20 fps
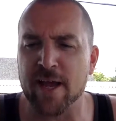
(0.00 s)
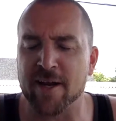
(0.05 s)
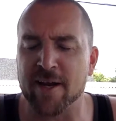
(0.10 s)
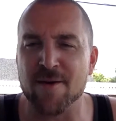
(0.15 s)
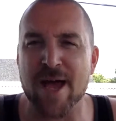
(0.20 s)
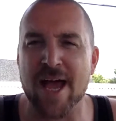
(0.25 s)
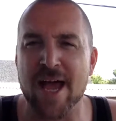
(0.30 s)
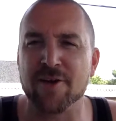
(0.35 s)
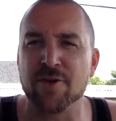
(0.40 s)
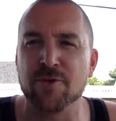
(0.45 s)
and
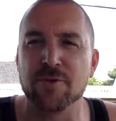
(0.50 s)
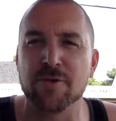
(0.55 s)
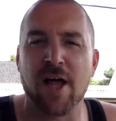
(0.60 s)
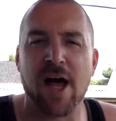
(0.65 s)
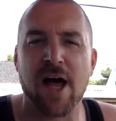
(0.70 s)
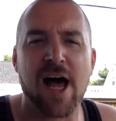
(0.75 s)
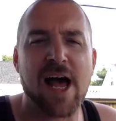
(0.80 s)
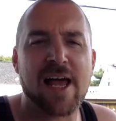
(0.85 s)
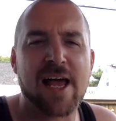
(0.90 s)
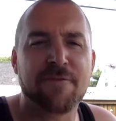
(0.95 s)
come at you
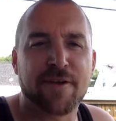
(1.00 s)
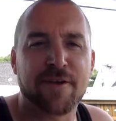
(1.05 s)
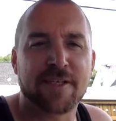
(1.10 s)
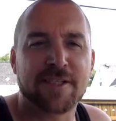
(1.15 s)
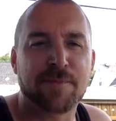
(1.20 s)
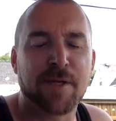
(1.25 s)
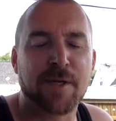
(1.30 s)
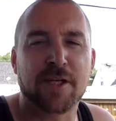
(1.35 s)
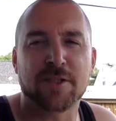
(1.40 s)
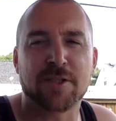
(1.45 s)
live
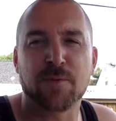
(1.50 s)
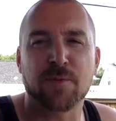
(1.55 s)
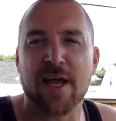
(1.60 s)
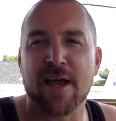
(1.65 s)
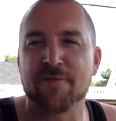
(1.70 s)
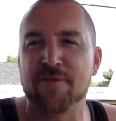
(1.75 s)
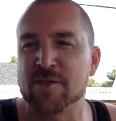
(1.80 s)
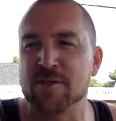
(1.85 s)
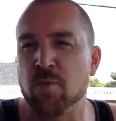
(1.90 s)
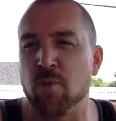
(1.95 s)
is because we
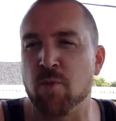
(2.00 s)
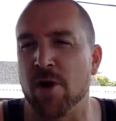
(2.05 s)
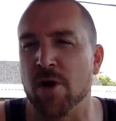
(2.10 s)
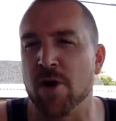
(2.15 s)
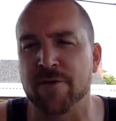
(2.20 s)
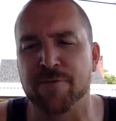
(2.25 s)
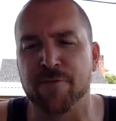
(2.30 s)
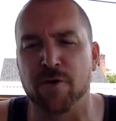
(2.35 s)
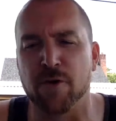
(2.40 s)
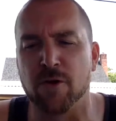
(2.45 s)
have this
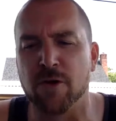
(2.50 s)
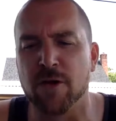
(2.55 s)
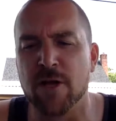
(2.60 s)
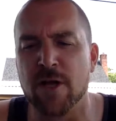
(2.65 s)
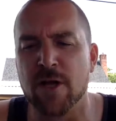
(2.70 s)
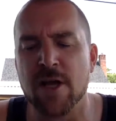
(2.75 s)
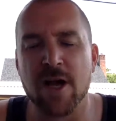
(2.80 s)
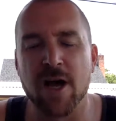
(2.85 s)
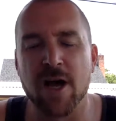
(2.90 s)
wonderful,